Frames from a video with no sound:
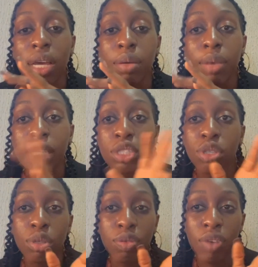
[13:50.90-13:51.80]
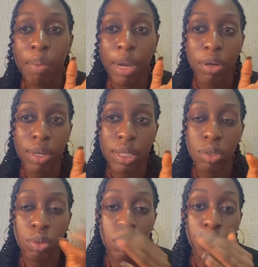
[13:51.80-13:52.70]
addition of amino
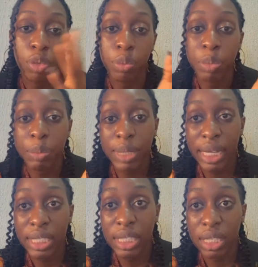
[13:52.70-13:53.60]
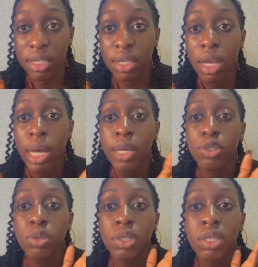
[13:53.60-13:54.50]
acids to the polypeptide chains.
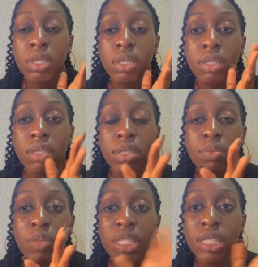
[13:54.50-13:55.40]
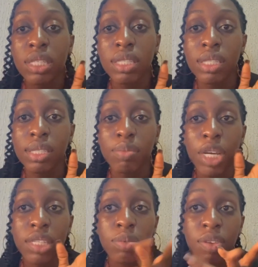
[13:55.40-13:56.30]
So this is basically the
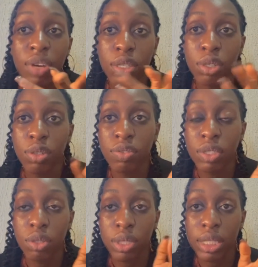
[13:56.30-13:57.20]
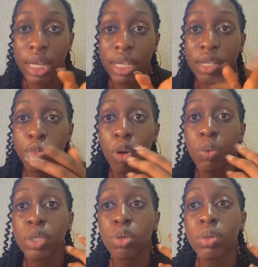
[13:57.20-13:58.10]
mechanism of action of the doxycycline. But
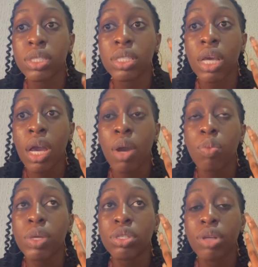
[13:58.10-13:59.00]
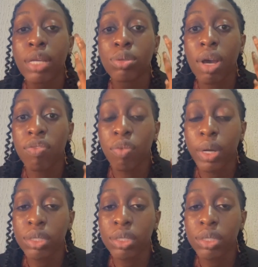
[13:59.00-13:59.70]
we try to avoid